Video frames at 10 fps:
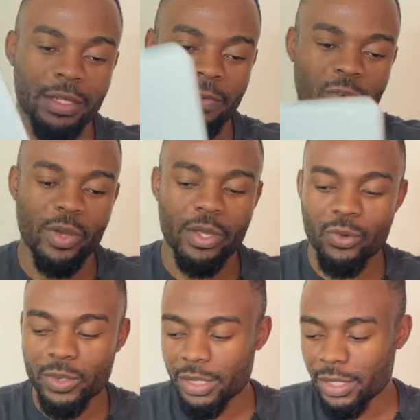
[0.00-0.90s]
if you are
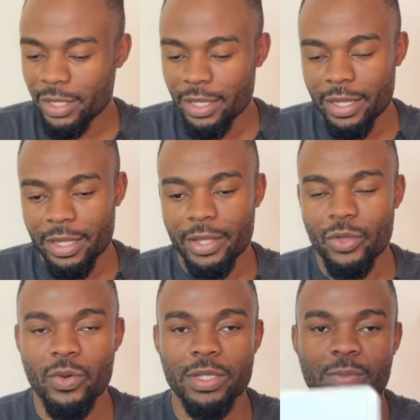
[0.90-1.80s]
using the
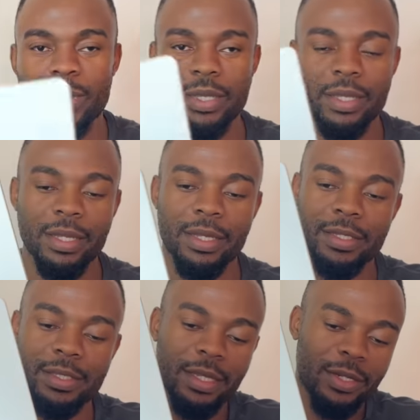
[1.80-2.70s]

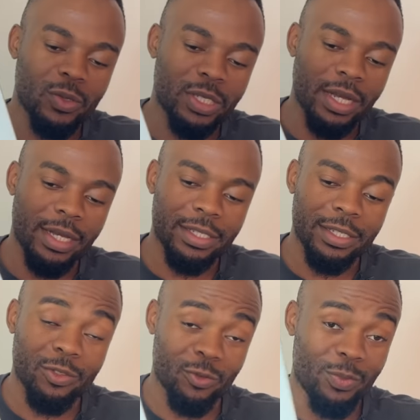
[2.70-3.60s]
USB-C to charge, it will